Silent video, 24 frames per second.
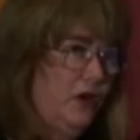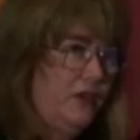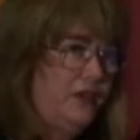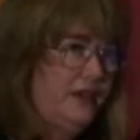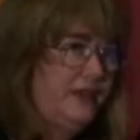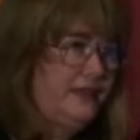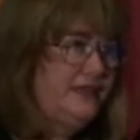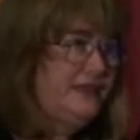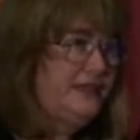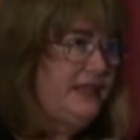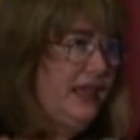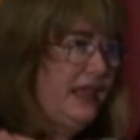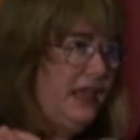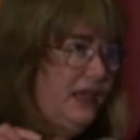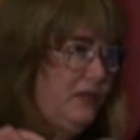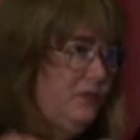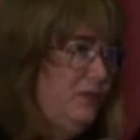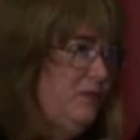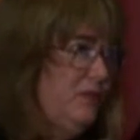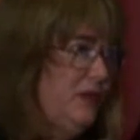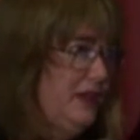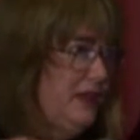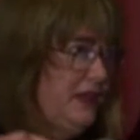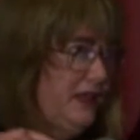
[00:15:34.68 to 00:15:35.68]
on the
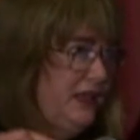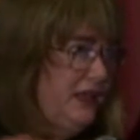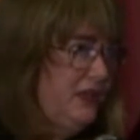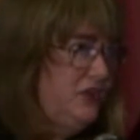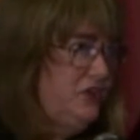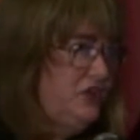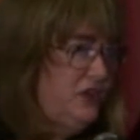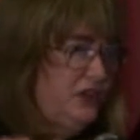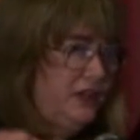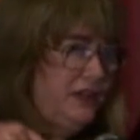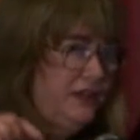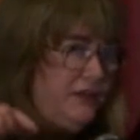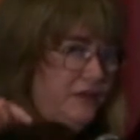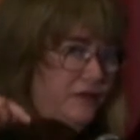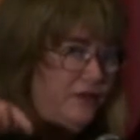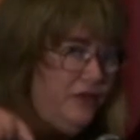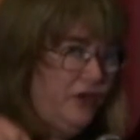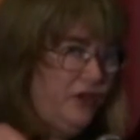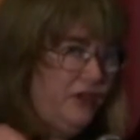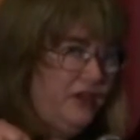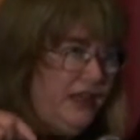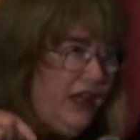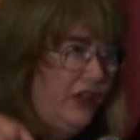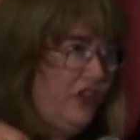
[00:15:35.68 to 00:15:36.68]
same insular,
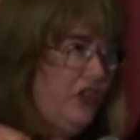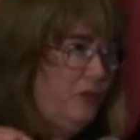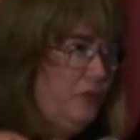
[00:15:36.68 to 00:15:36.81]
further down